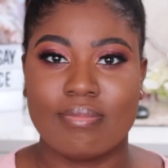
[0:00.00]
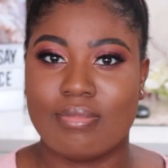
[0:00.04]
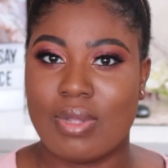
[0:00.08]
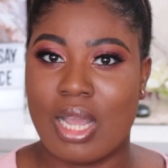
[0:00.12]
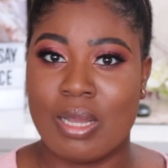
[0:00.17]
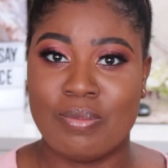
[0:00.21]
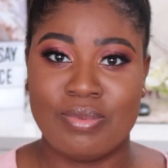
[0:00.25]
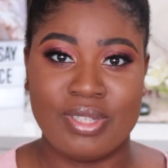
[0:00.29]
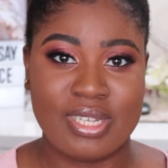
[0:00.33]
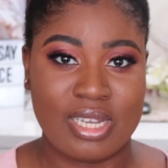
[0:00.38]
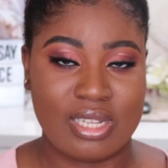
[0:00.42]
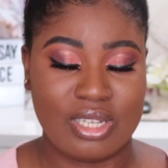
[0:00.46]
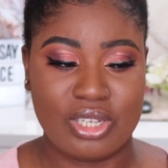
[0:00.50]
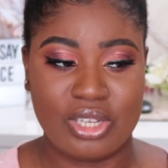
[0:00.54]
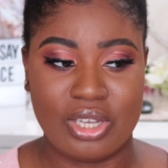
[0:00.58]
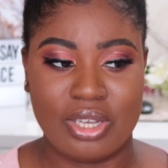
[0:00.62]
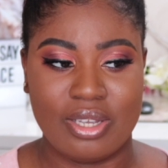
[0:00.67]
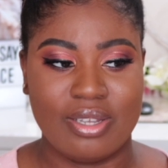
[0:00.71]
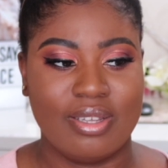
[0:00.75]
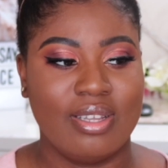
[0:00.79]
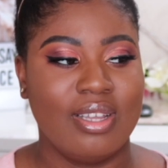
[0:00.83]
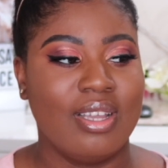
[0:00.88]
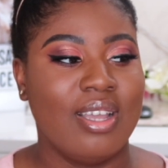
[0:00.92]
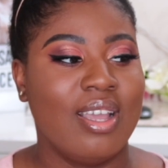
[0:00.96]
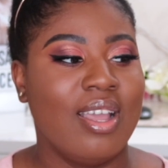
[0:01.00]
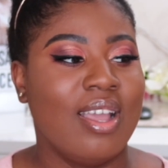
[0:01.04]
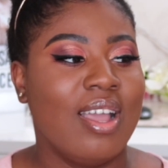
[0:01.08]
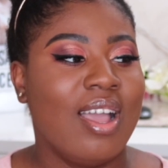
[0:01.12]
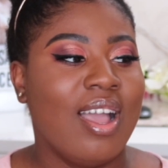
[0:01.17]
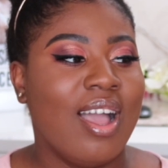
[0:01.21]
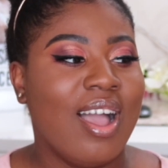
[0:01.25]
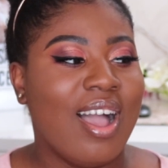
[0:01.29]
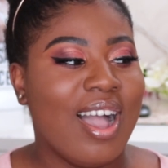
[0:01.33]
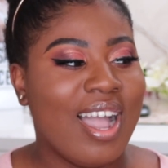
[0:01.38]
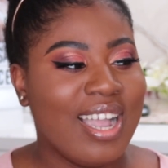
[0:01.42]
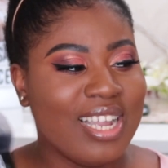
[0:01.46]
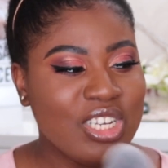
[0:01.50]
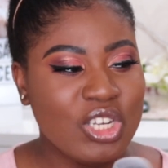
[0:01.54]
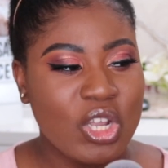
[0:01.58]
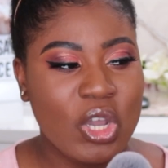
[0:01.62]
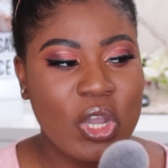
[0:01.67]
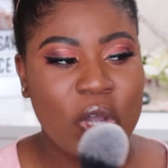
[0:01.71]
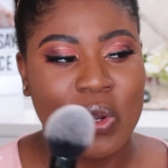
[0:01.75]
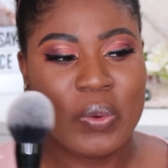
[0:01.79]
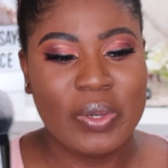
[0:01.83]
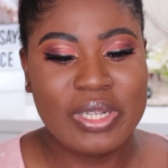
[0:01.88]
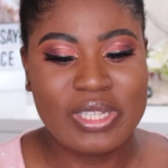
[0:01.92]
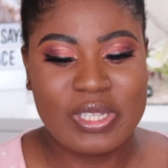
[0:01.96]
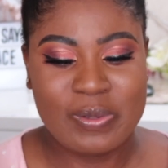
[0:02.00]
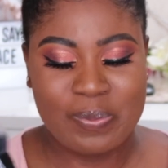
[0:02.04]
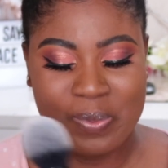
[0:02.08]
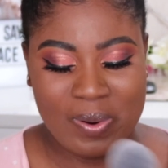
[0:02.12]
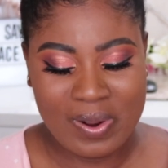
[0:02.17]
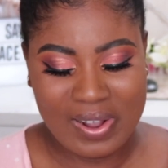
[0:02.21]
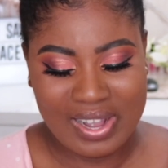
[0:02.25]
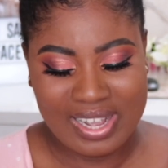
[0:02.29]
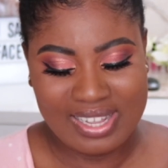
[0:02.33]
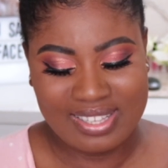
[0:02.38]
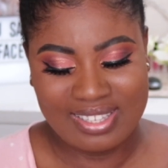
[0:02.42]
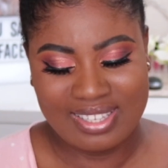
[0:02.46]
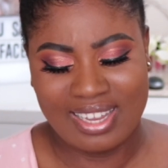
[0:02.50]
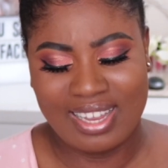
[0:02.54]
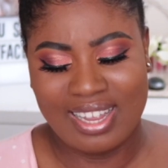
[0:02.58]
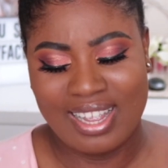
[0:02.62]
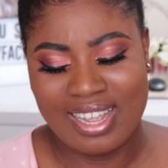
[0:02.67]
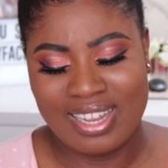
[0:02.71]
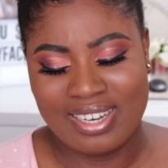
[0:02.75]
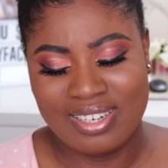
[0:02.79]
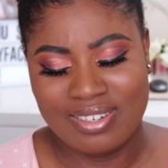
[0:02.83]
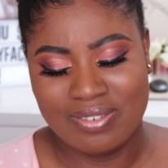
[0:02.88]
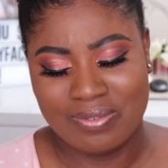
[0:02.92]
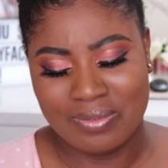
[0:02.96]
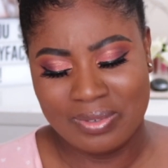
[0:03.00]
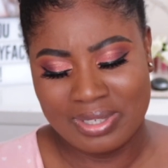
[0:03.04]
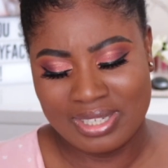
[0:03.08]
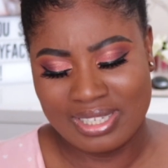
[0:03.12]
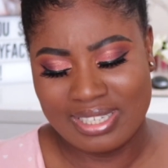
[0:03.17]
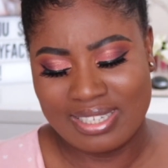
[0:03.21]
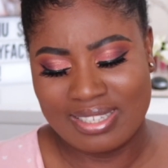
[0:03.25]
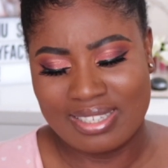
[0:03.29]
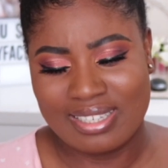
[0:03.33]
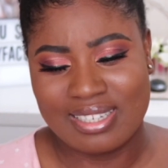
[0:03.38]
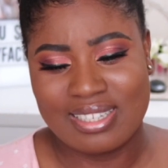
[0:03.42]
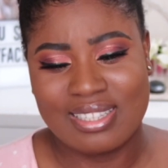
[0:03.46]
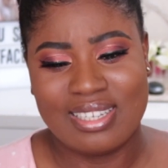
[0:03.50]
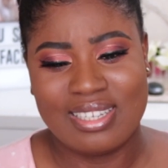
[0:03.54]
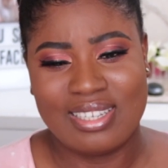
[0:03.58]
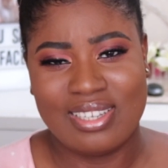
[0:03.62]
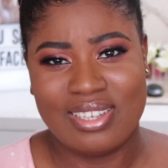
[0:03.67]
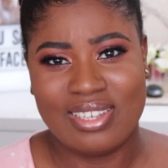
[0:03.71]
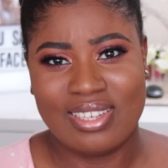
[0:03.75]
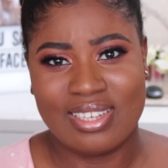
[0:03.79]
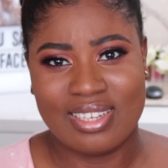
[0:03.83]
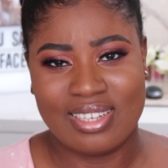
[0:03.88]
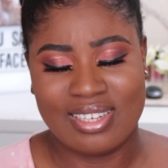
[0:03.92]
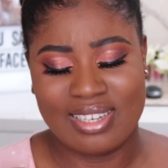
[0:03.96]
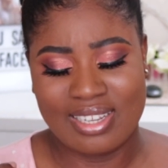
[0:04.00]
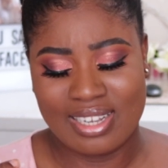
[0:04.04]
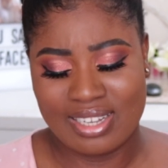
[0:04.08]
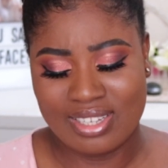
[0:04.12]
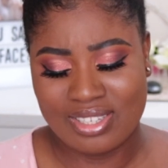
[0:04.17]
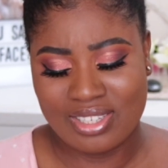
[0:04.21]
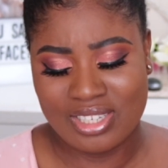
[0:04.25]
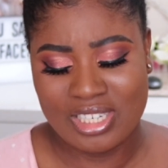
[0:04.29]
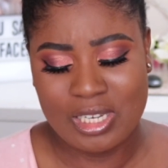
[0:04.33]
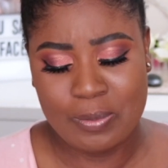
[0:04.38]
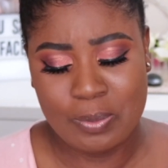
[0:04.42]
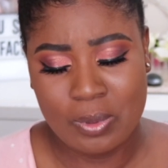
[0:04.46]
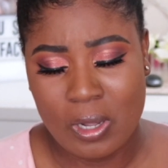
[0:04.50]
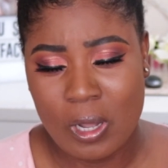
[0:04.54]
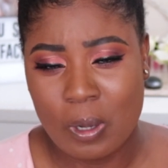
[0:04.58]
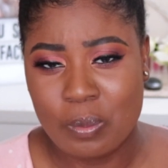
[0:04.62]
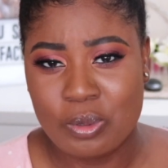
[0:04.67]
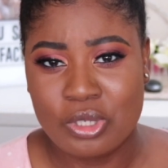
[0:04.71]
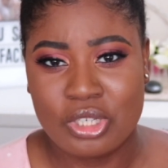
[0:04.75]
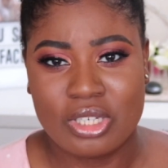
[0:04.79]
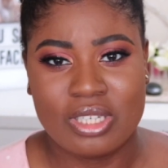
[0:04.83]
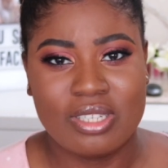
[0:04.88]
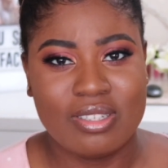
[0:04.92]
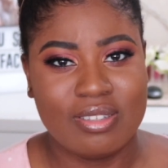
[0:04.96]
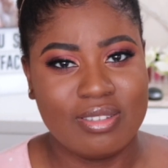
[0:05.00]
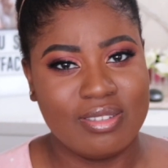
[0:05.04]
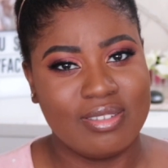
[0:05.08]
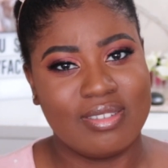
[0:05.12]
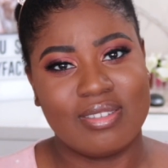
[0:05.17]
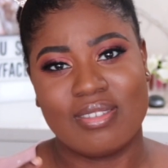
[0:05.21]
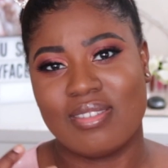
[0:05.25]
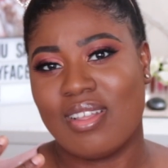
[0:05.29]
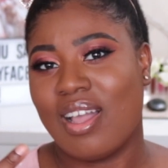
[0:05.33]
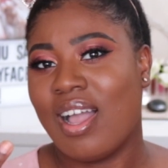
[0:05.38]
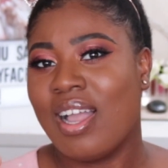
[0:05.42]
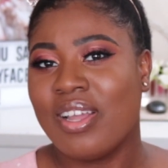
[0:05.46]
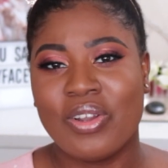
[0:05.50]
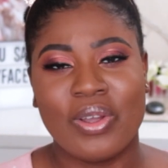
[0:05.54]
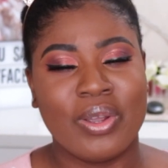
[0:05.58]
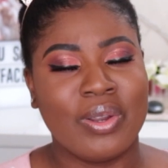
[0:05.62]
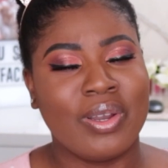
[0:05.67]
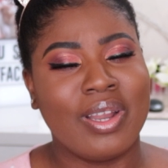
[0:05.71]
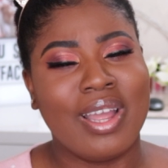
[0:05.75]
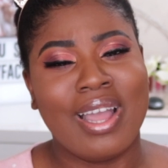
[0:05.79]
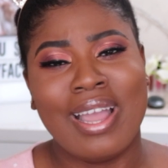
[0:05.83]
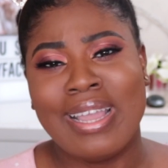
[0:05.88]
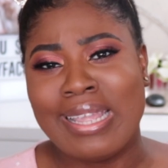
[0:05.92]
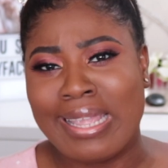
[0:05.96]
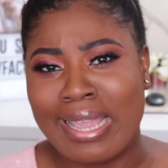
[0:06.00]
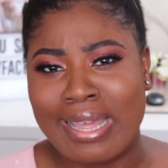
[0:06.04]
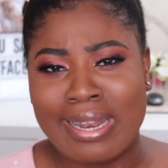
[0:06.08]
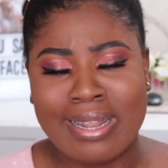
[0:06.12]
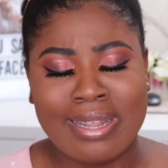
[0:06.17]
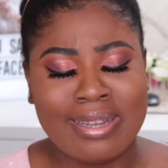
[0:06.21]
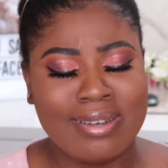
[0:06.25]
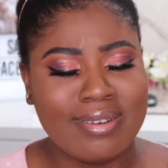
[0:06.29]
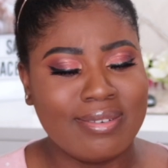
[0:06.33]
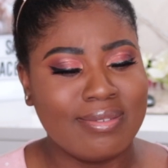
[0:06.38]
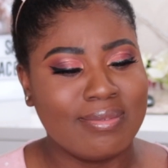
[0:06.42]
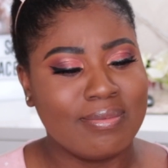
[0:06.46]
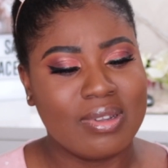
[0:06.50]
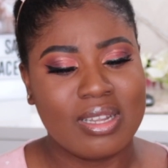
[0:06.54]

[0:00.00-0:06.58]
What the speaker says: I'm telling you. I know it's pricey and realistically you can get cheaper options. I know, I get it.